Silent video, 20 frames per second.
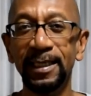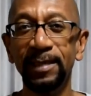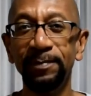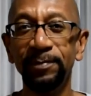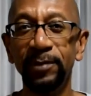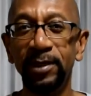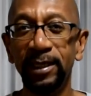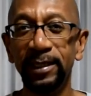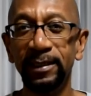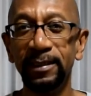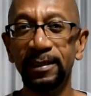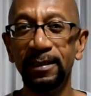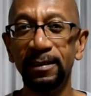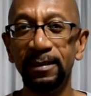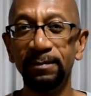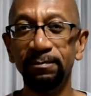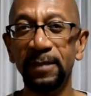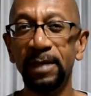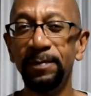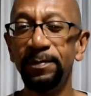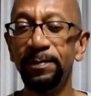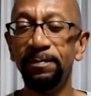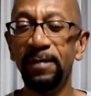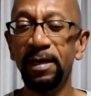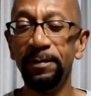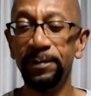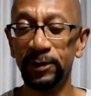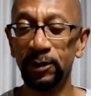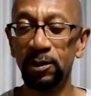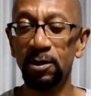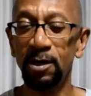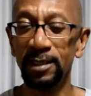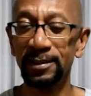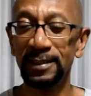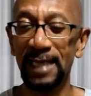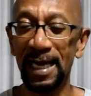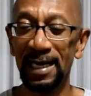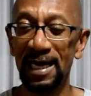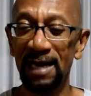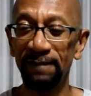But maybe it's because
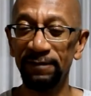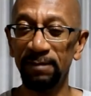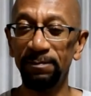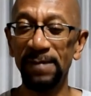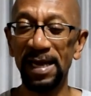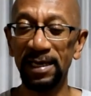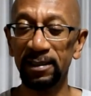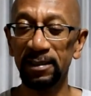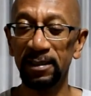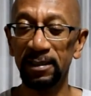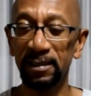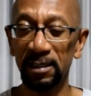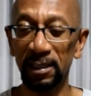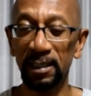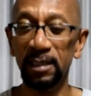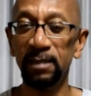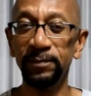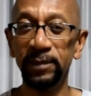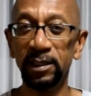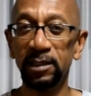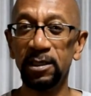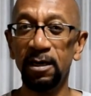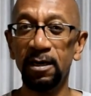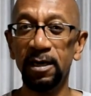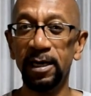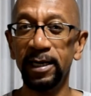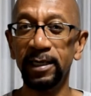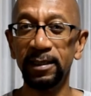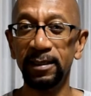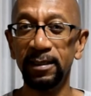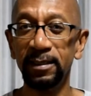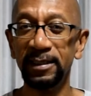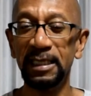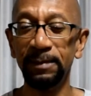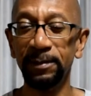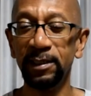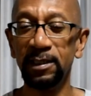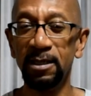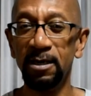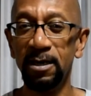I have the Bank Colombia card,
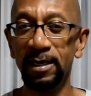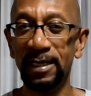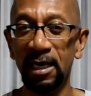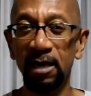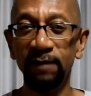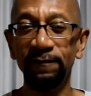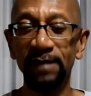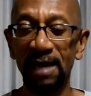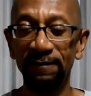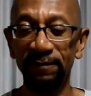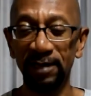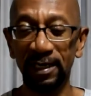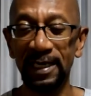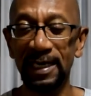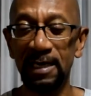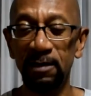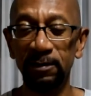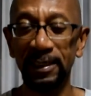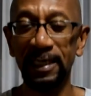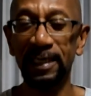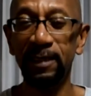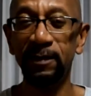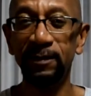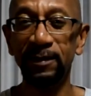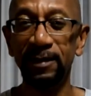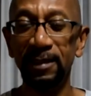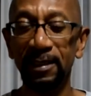debit card. I have an account now.